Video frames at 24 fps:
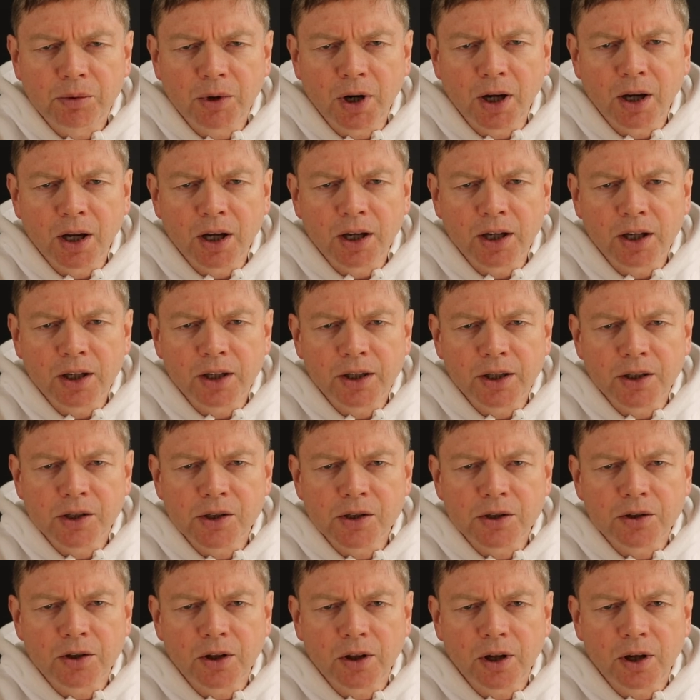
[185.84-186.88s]

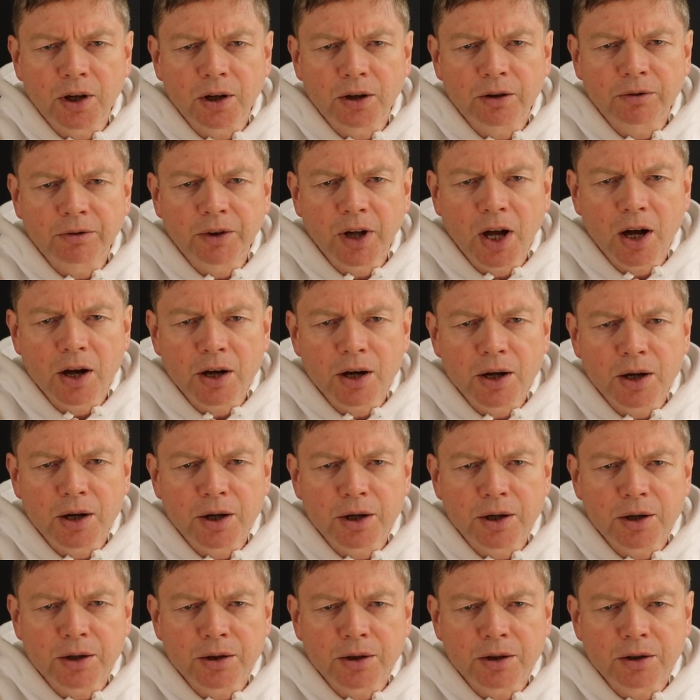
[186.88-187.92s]
praise to the
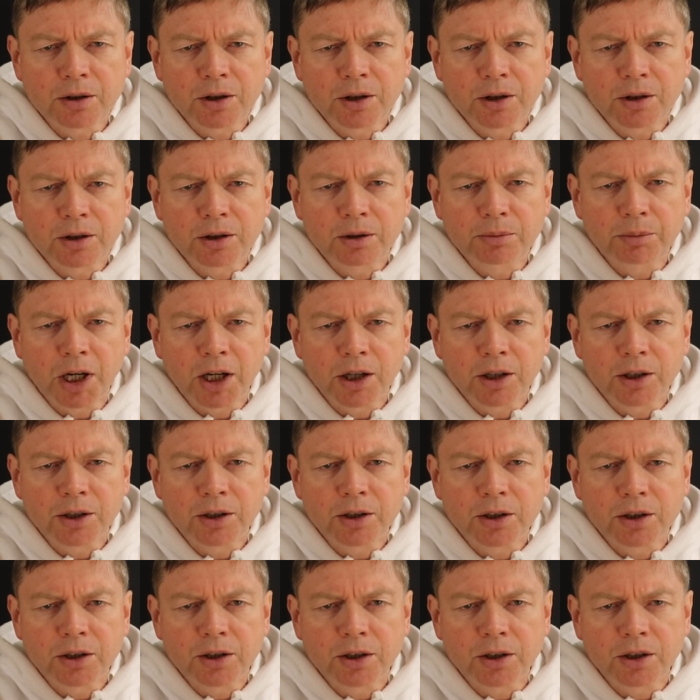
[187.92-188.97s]
Father
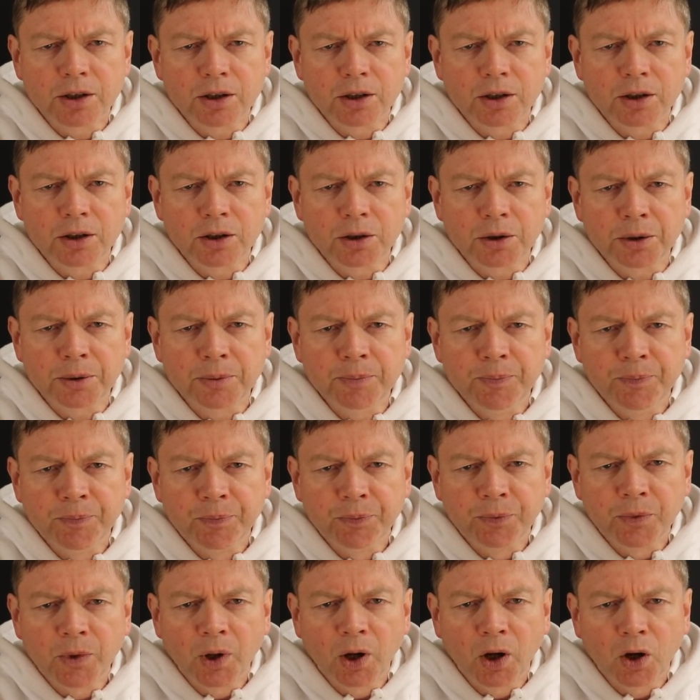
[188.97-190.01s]
Almighty,
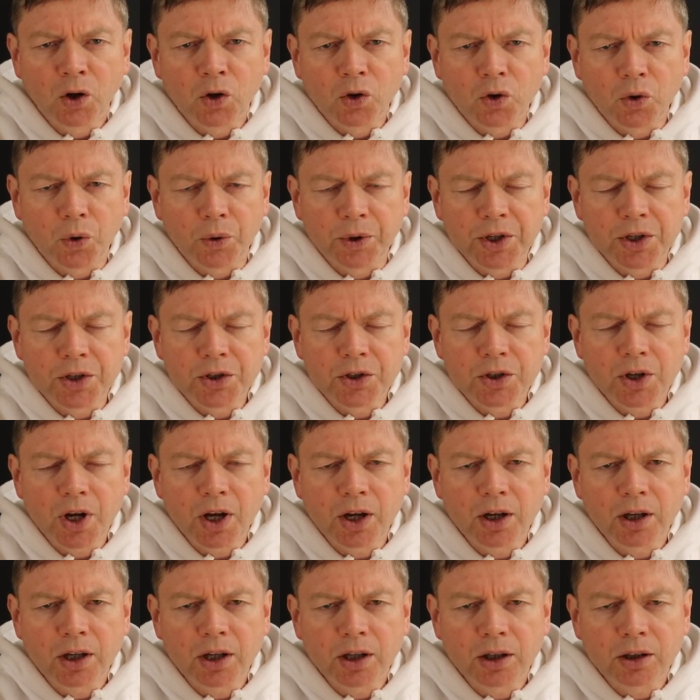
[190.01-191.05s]
to his
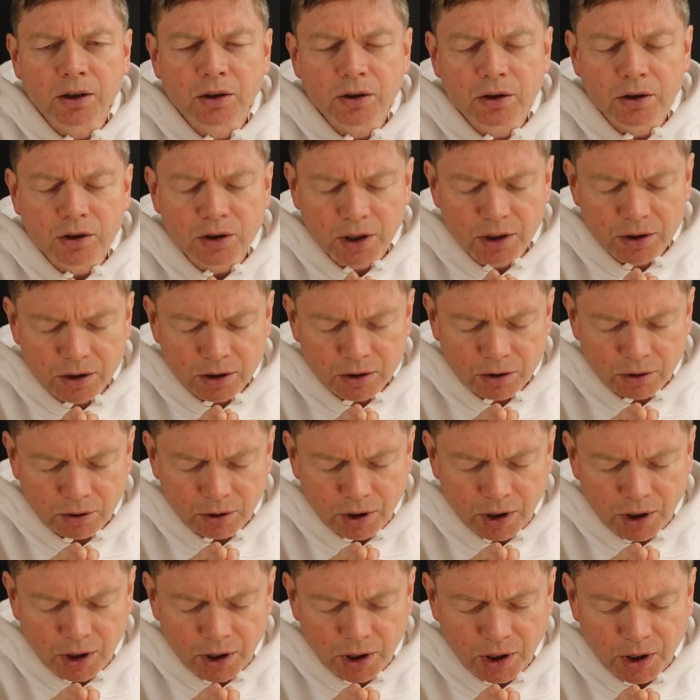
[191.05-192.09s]
Son, Jesus
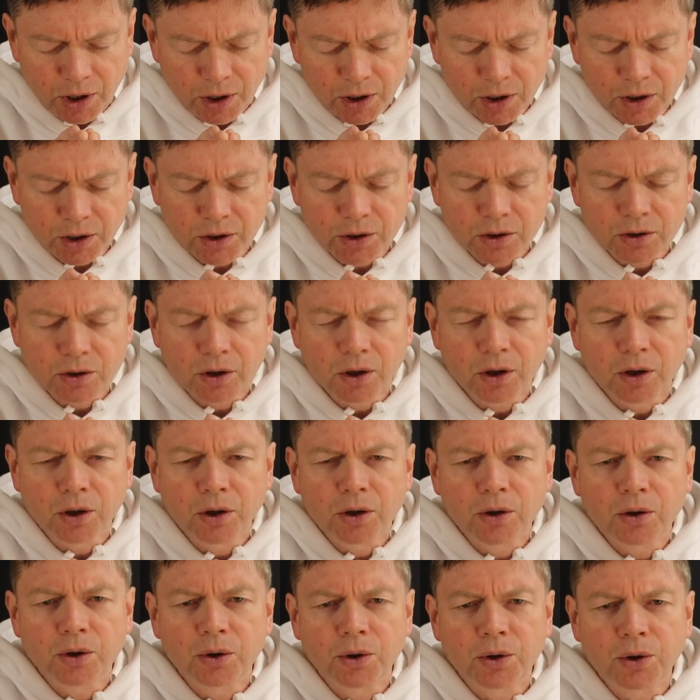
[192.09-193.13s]
Christ
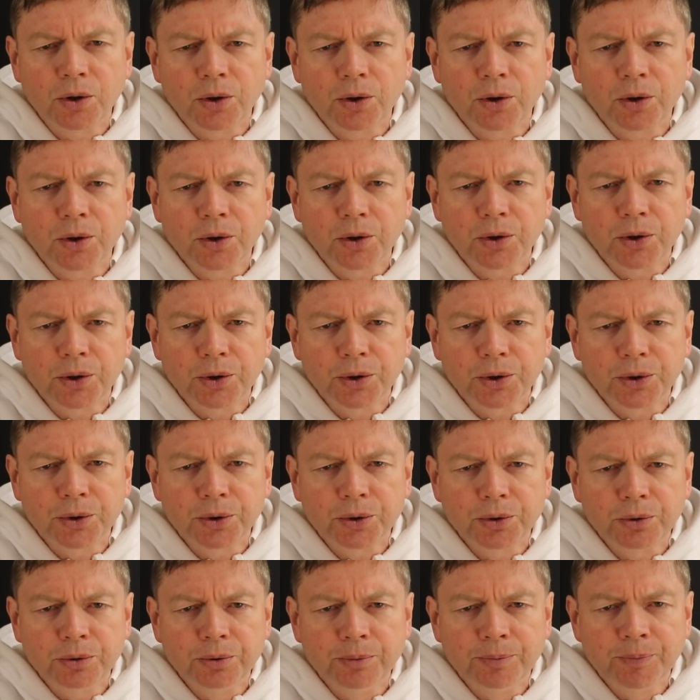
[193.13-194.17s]
the
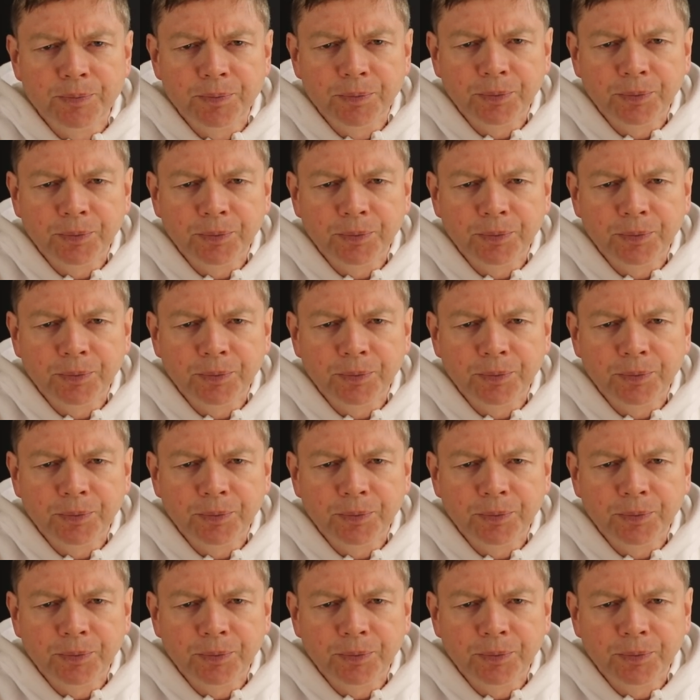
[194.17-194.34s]
Lord,